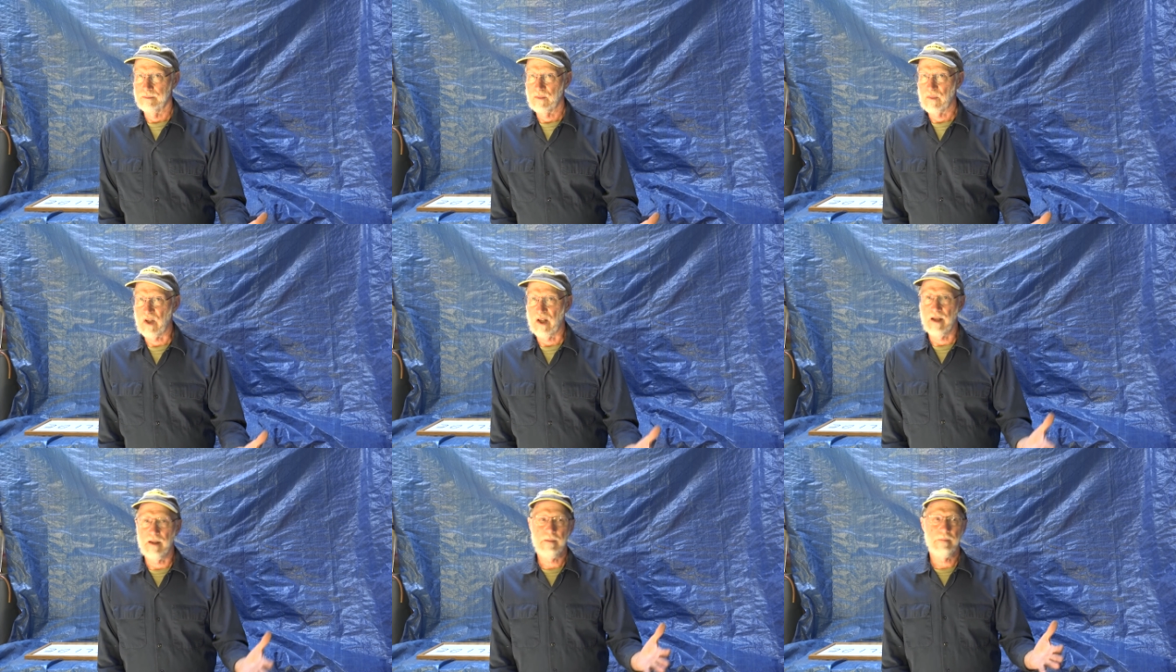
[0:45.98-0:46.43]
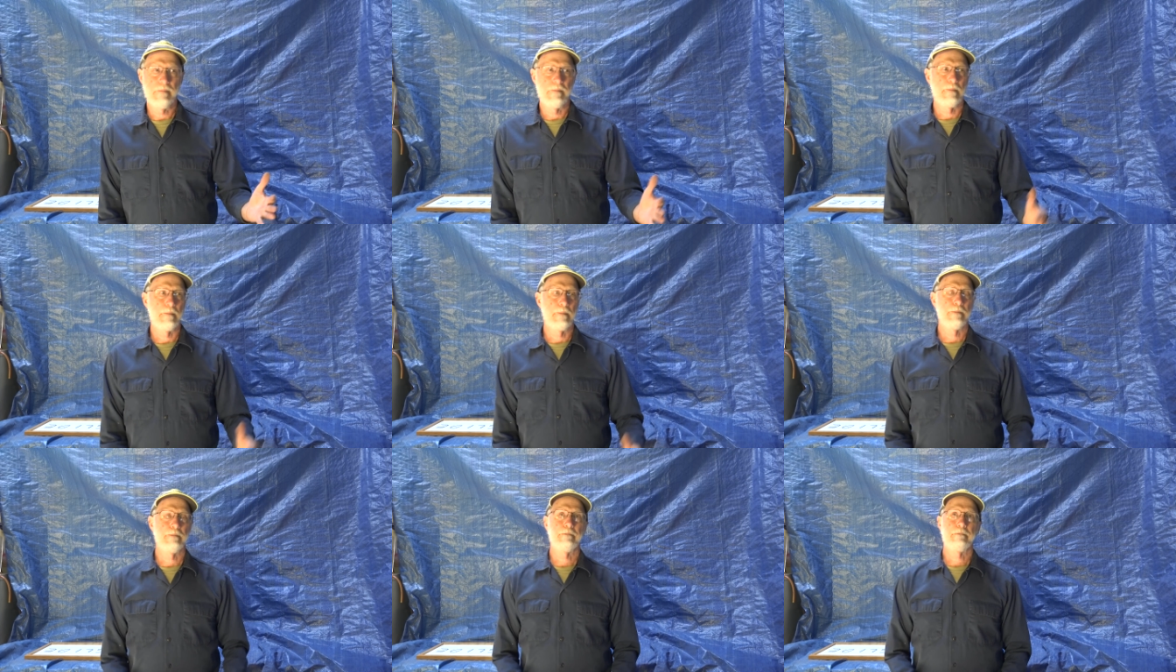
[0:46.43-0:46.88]
Okay?
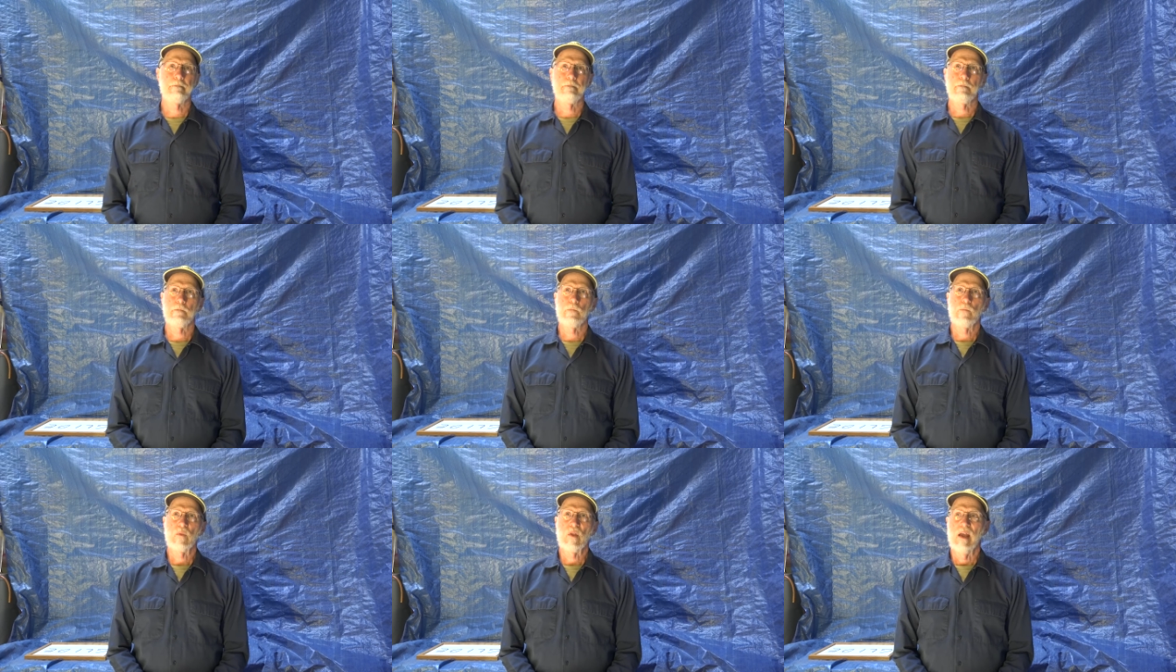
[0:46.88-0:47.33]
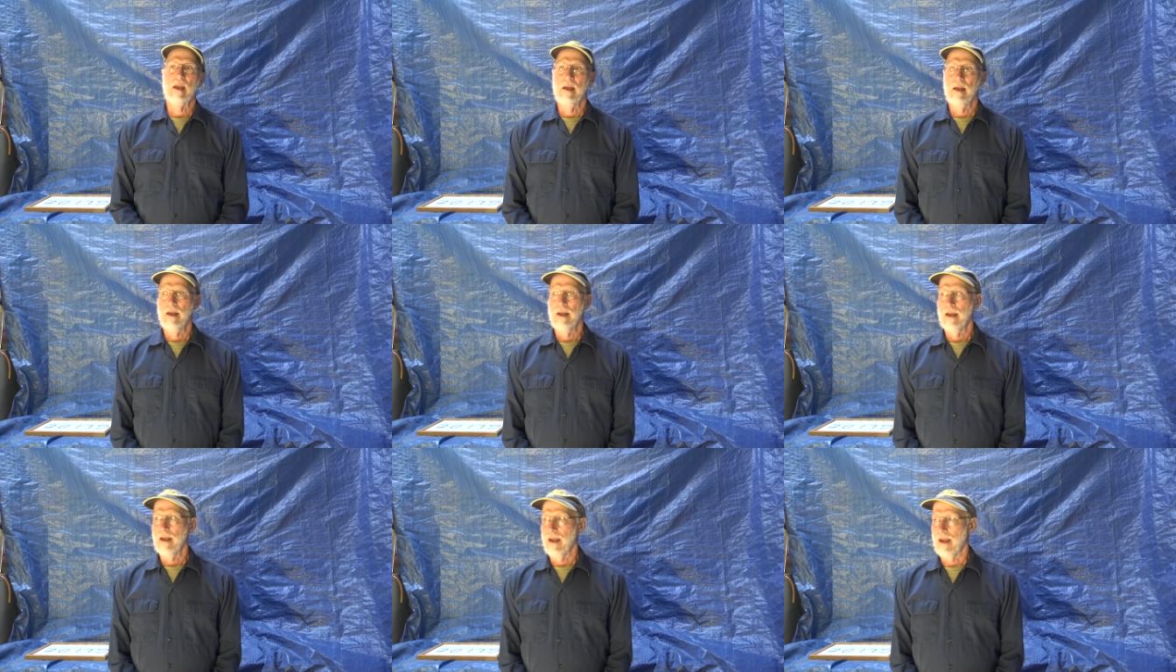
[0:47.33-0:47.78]

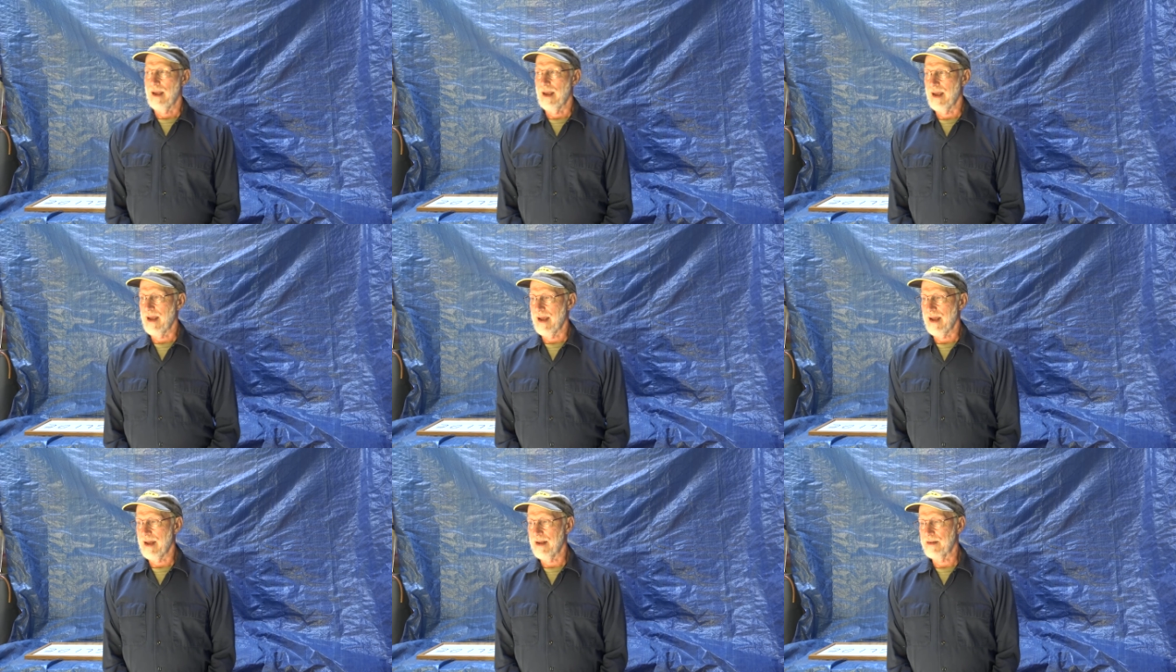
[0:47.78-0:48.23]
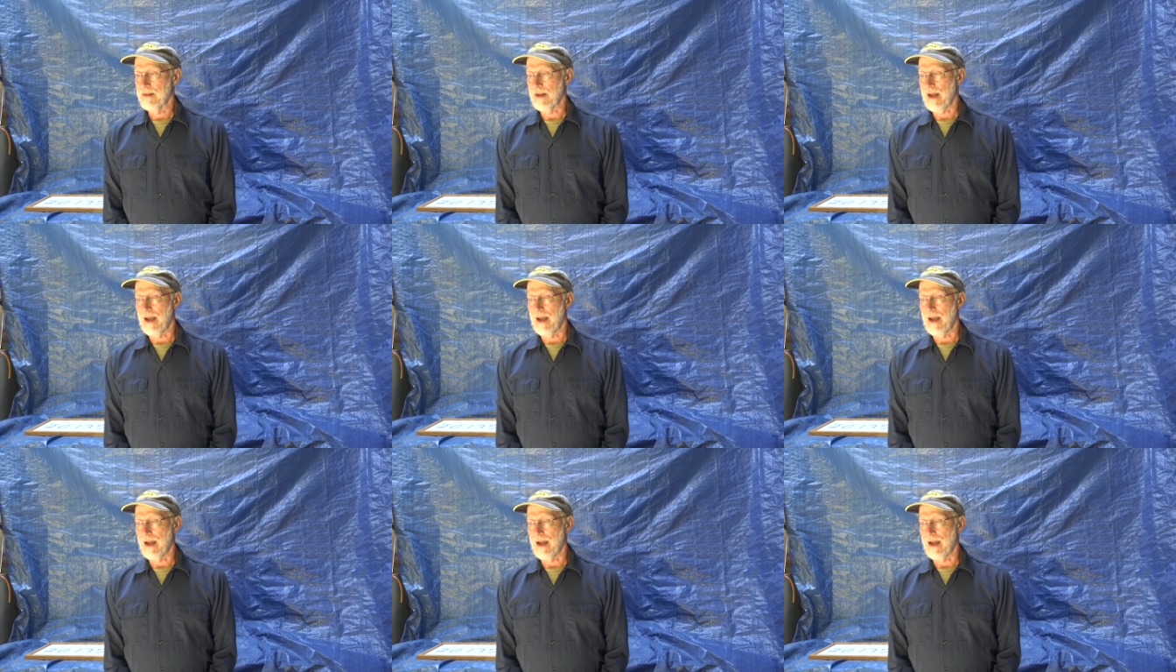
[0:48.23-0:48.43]
And